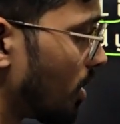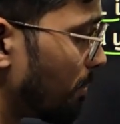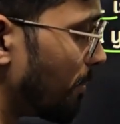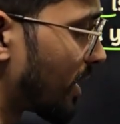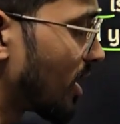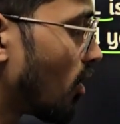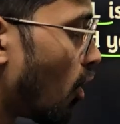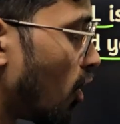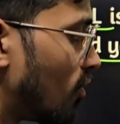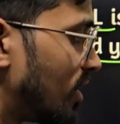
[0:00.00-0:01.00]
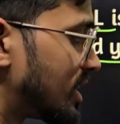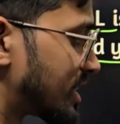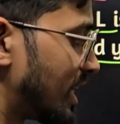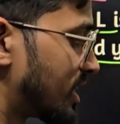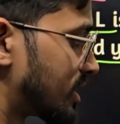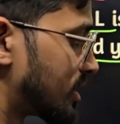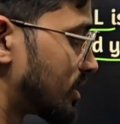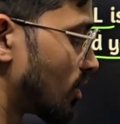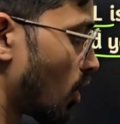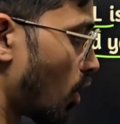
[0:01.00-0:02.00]
Metal always get
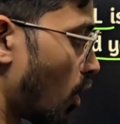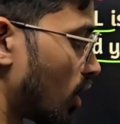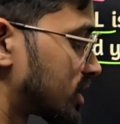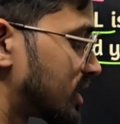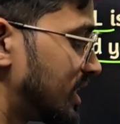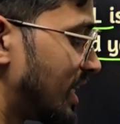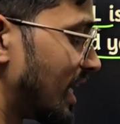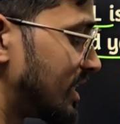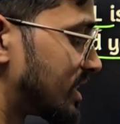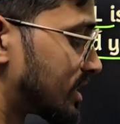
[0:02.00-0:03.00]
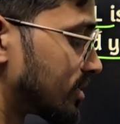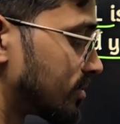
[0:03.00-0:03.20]
oxidized